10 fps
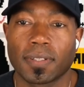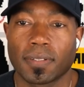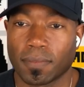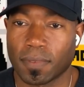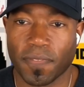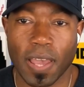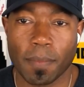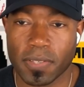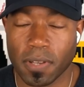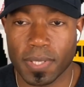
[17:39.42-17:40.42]
the
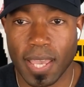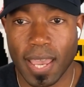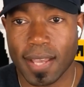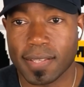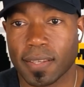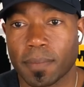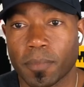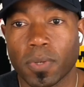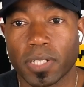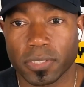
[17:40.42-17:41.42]
family is always asking him
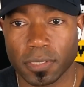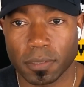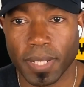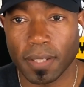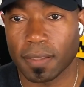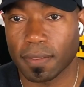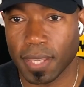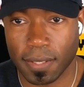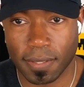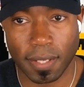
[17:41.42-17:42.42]
questions about
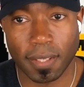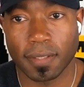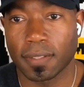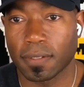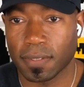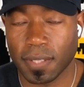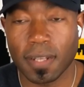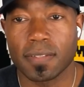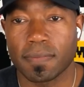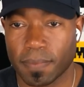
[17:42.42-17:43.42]
things like, tell
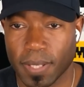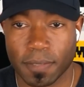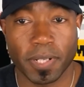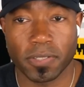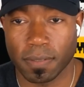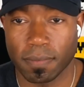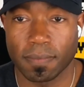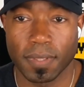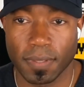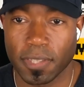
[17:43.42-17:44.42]
us, especially
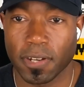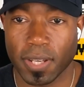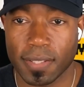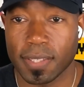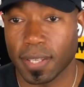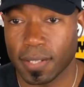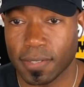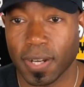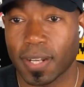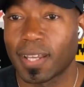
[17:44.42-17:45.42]
they're his
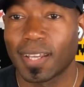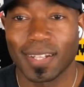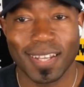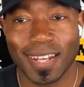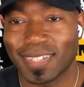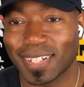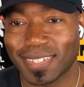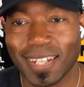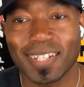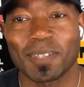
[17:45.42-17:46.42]
kids, right? Dad, like,
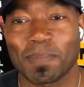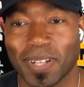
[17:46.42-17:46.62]
tell us about